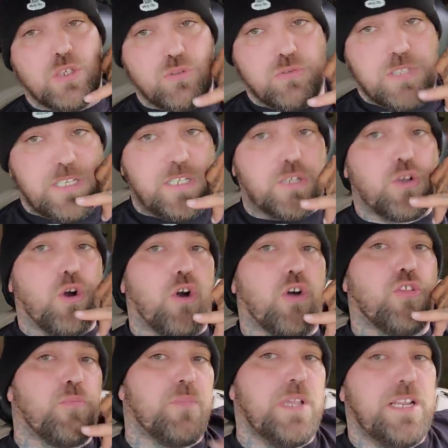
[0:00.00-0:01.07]
you need to
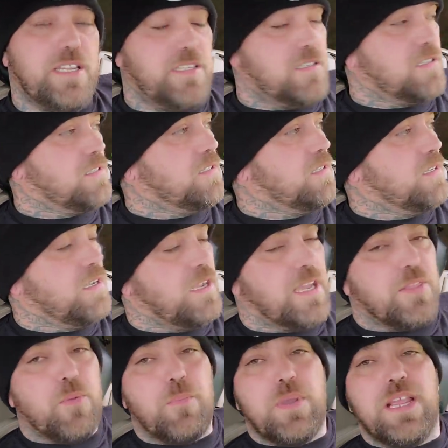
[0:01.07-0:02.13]
call the media.
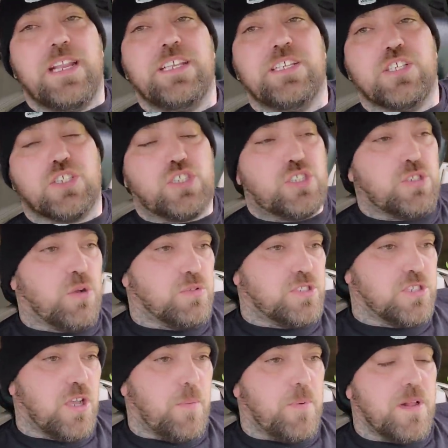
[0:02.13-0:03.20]
And the media
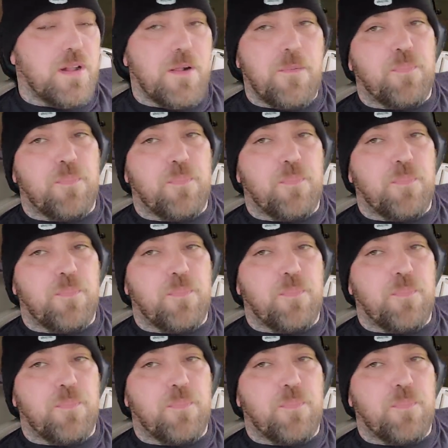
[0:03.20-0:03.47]
shows up.